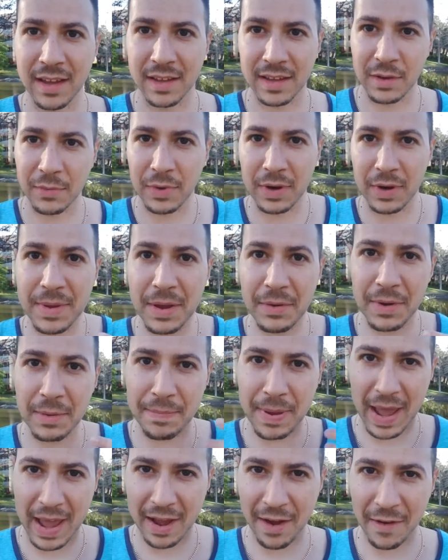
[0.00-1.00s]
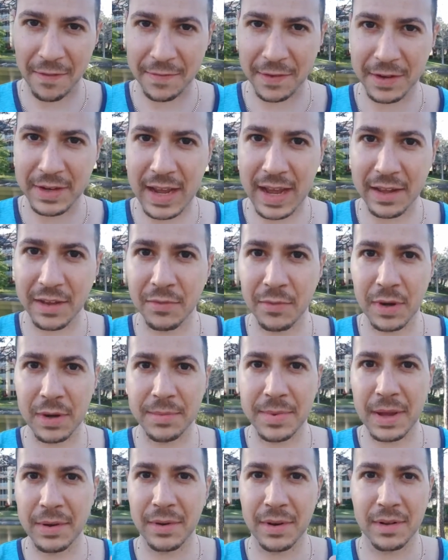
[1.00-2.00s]
You be able to pay off your debt. You want
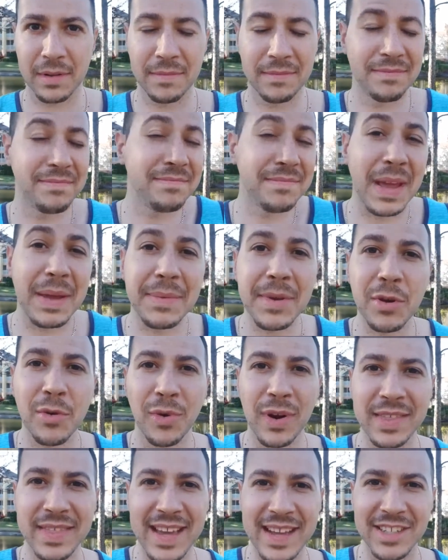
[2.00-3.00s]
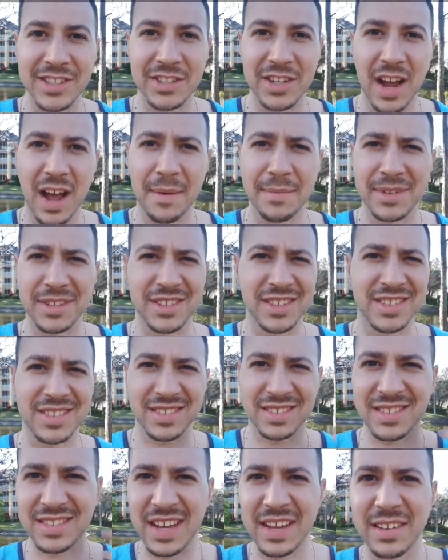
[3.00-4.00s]
to be able to maybe quit that job and just
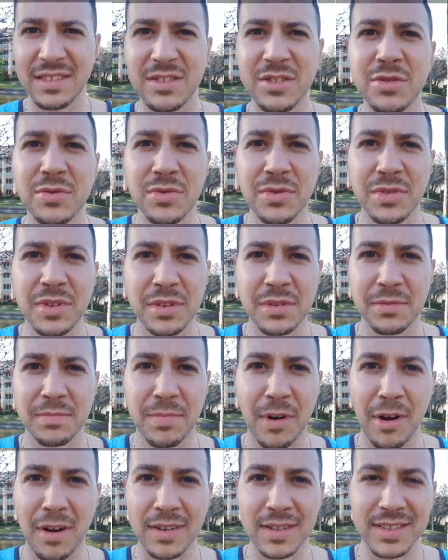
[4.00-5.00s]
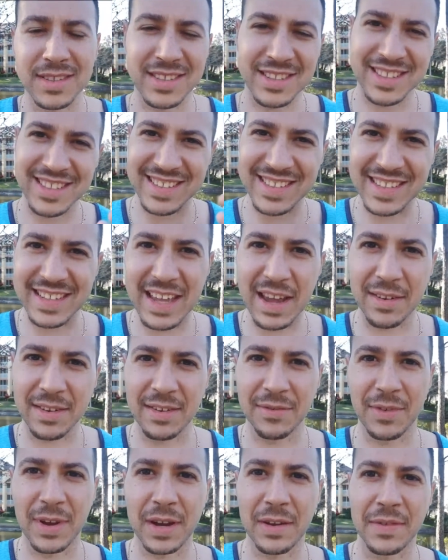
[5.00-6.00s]
say, screw you, boss, and just get
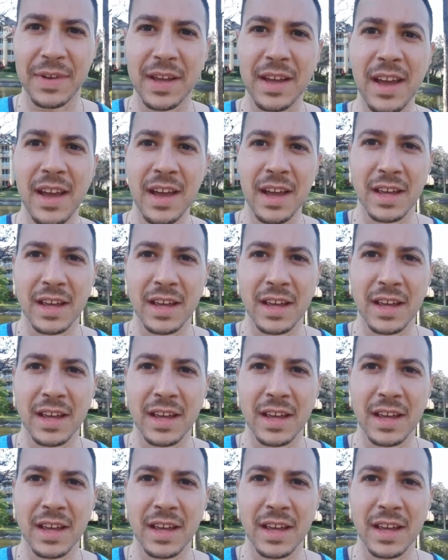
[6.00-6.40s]
rid of it.